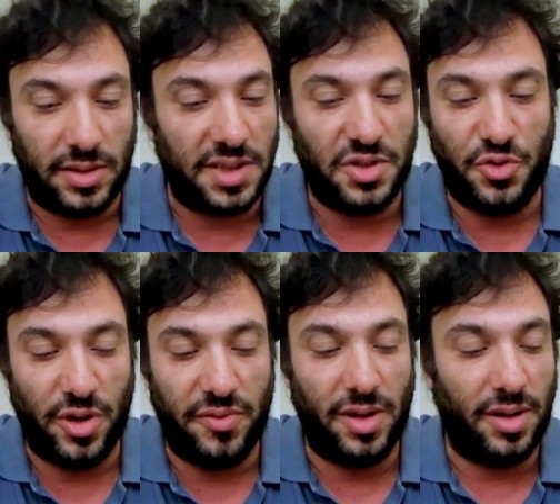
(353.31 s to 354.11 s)
that's
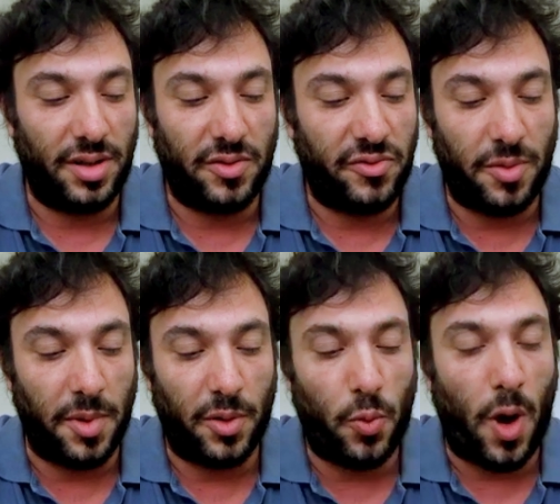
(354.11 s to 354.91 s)
driven from
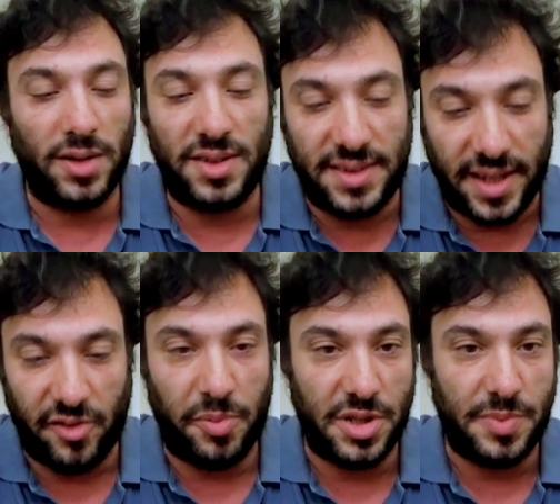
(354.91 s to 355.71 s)
a
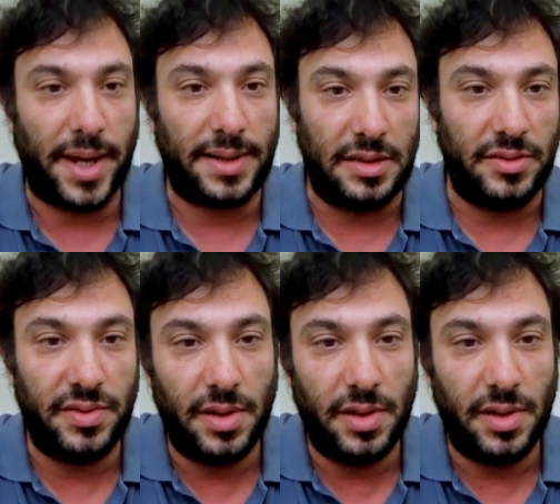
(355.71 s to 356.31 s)
quantitative perspective.